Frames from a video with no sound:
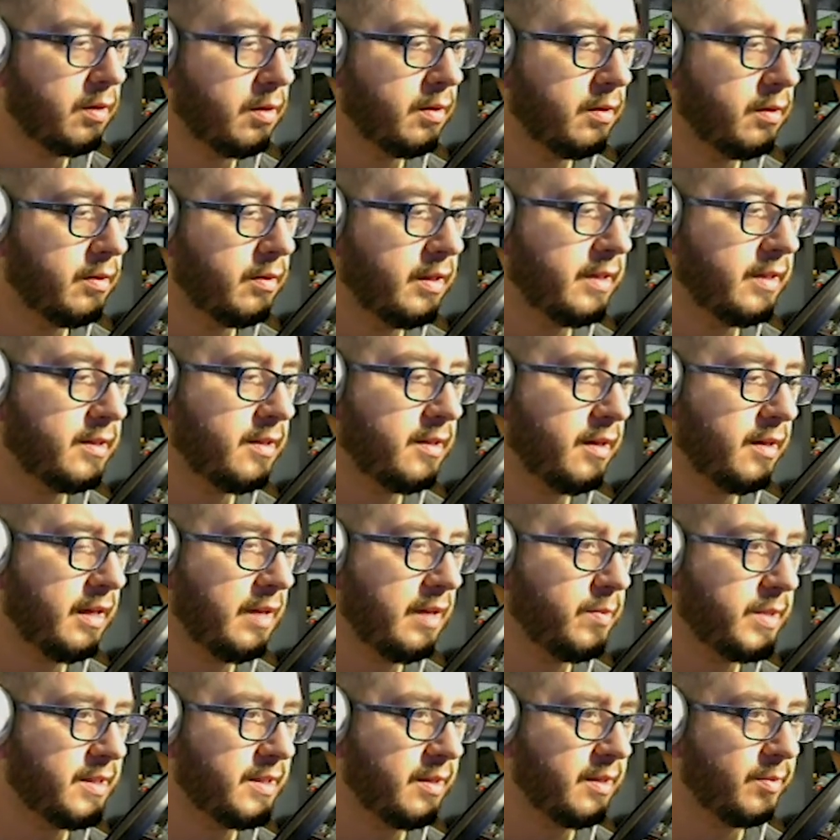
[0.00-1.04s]
Then it's going to give
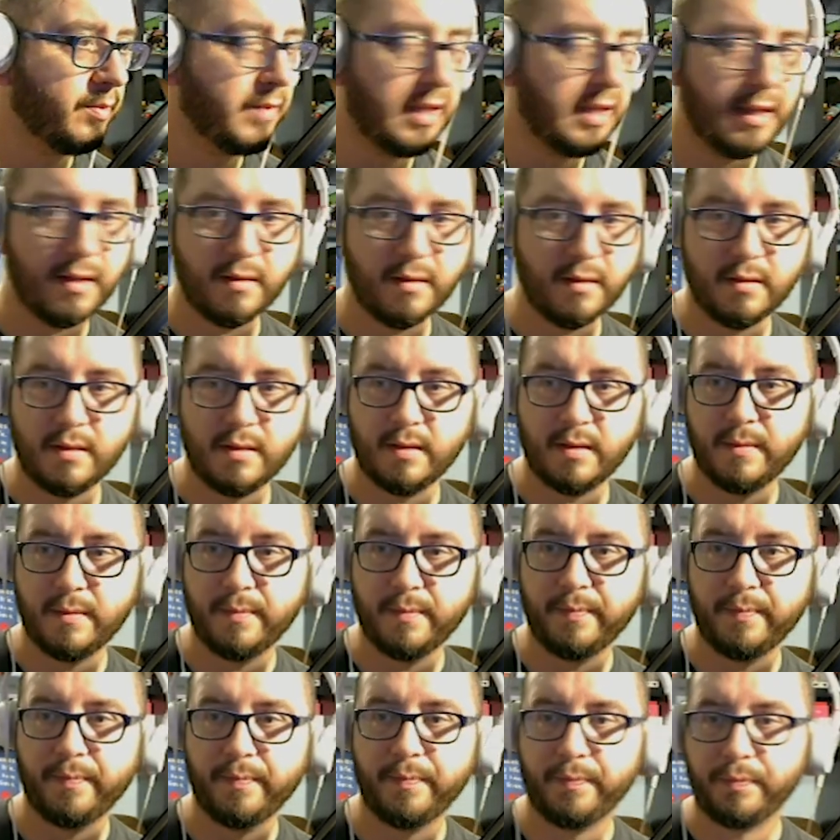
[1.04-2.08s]
me something else.
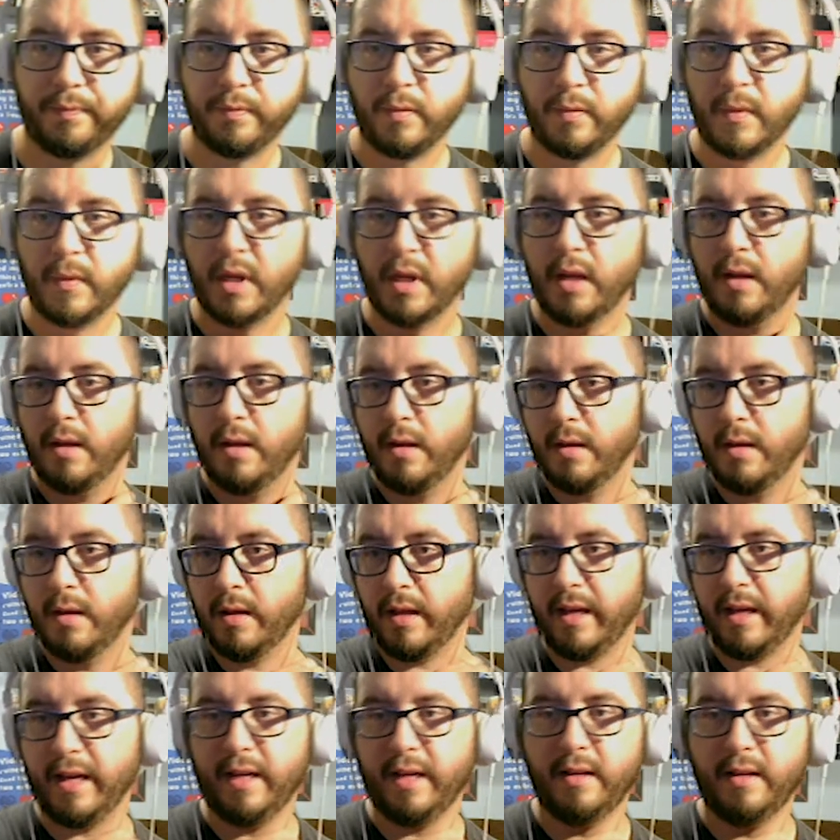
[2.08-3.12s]

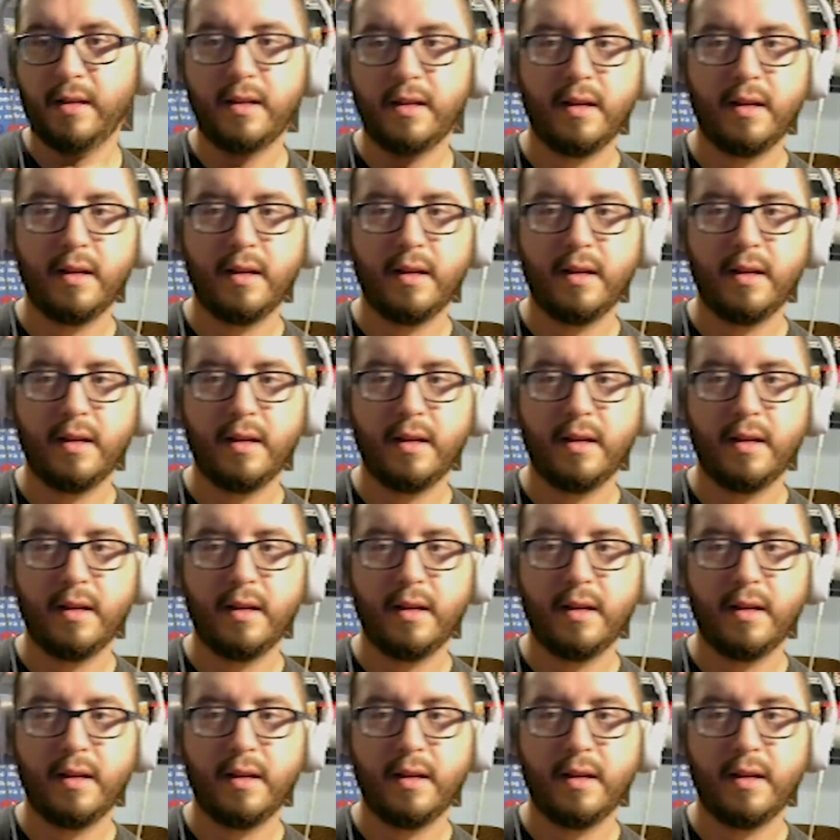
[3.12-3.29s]
Okay.